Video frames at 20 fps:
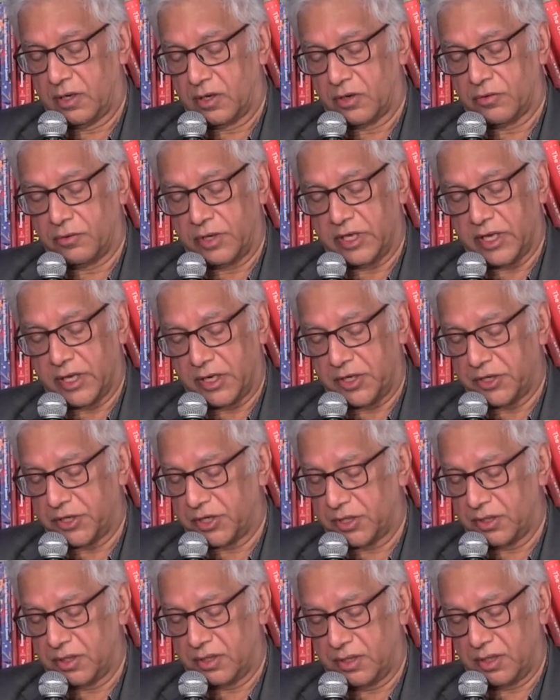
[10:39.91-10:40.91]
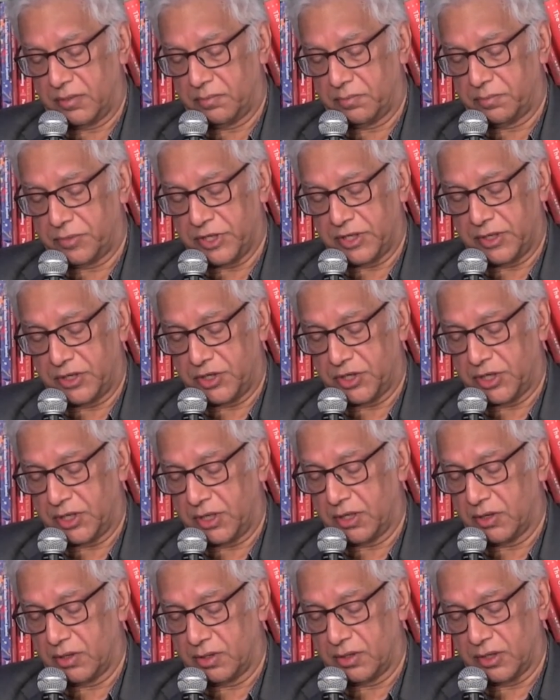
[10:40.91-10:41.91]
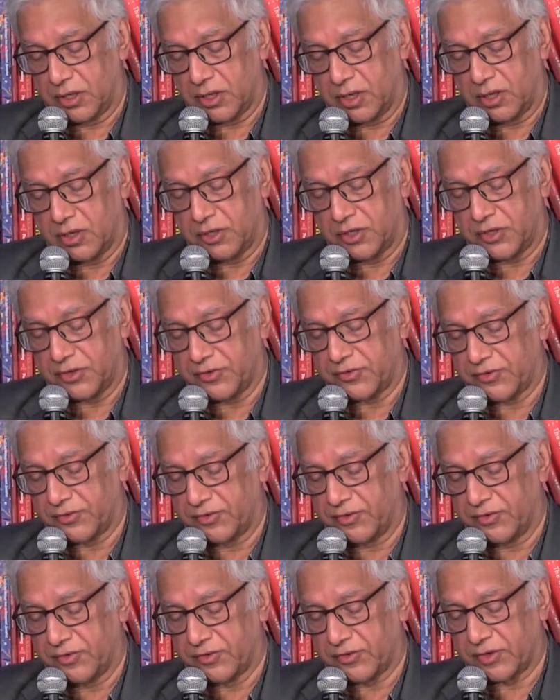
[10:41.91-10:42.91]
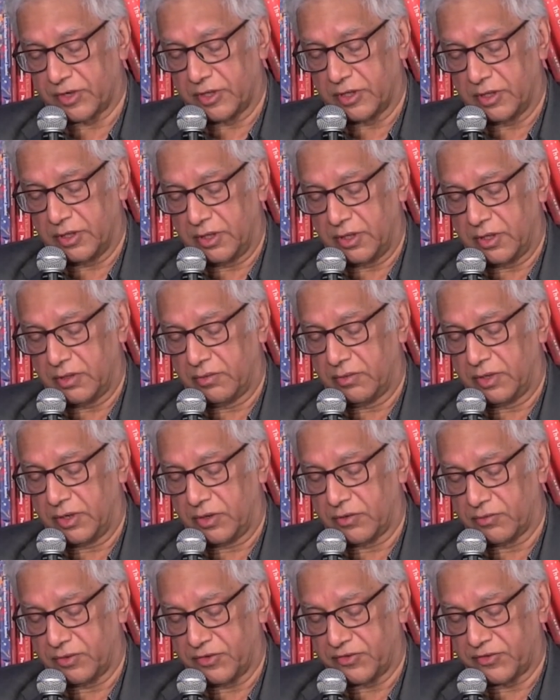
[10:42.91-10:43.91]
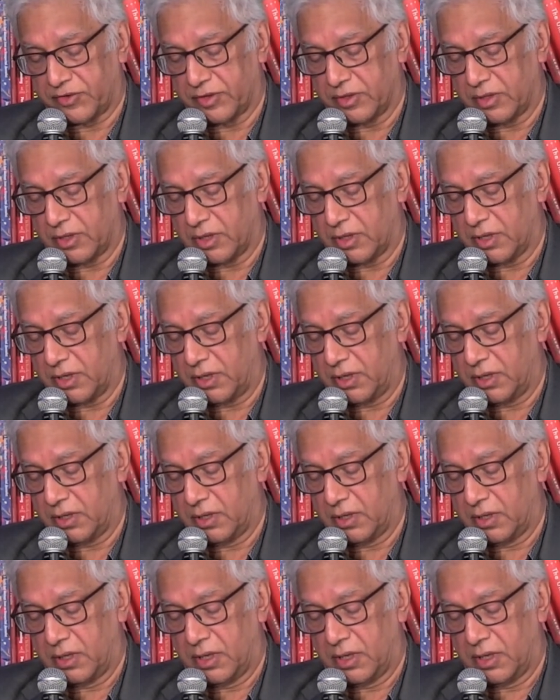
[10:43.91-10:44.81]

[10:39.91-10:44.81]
Creation impinging on a consciousness clear and crystalline,